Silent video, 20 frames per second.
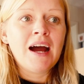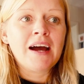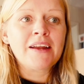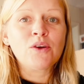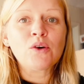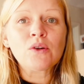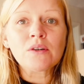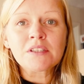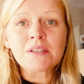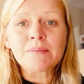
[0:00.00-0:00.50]

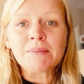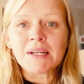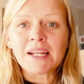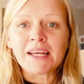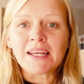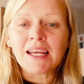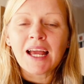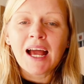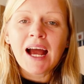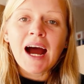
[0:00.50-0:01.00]
and
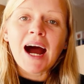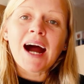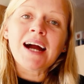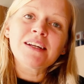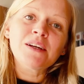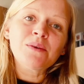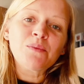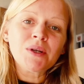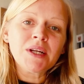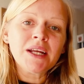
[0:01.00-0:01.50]
ultimately
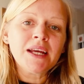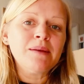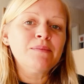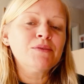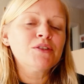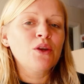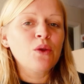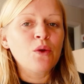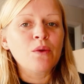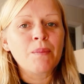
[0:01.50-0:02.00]
i don't want
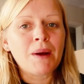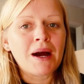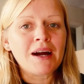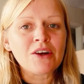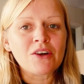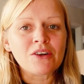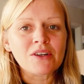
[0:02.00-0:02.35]
him to look back